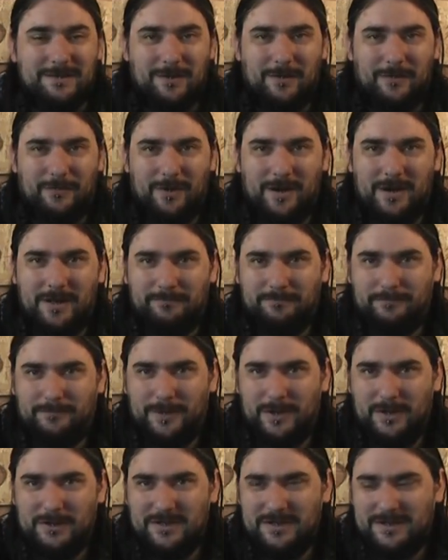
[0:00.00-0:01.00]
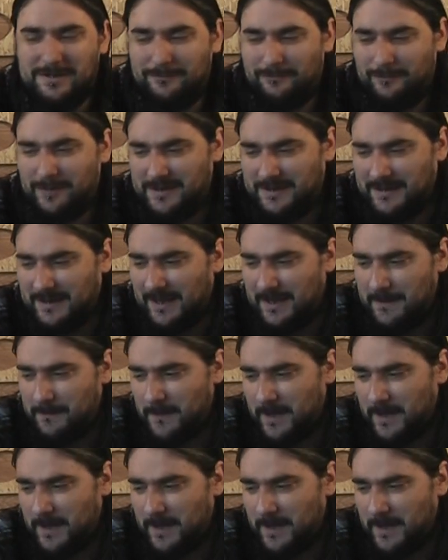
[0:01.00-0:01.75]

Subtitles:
Goff Rider purchased recently.